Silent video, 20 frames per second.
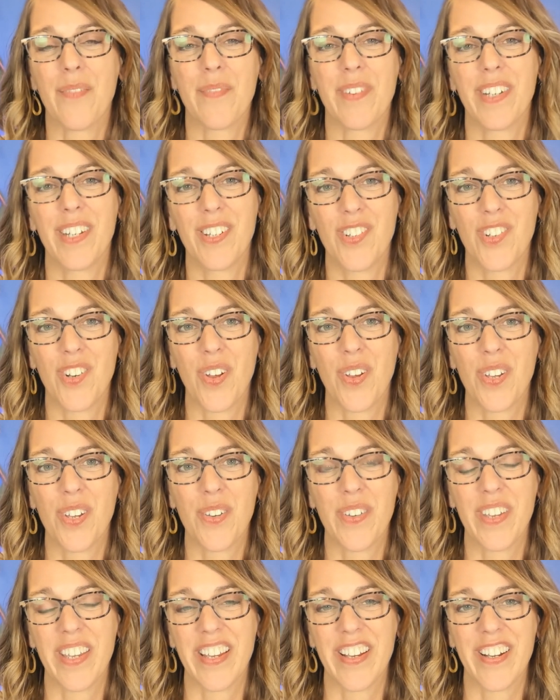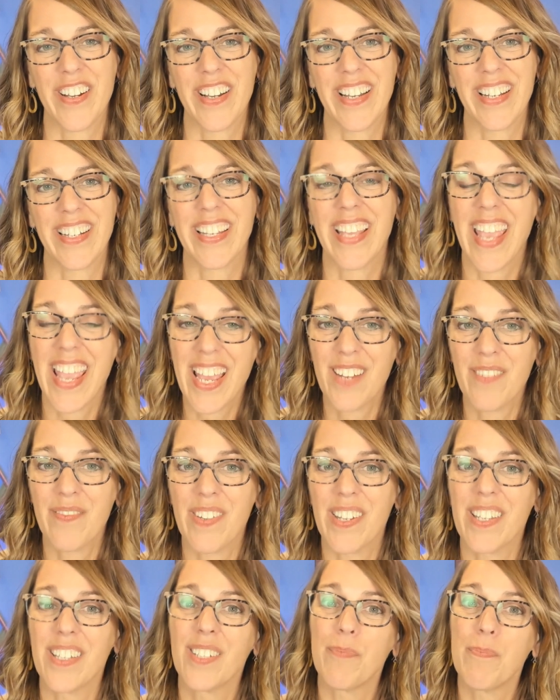I want to show you here in
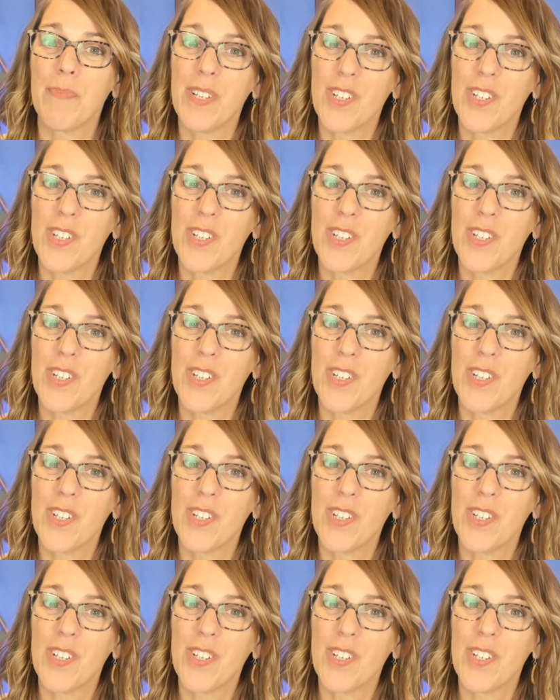Canvas.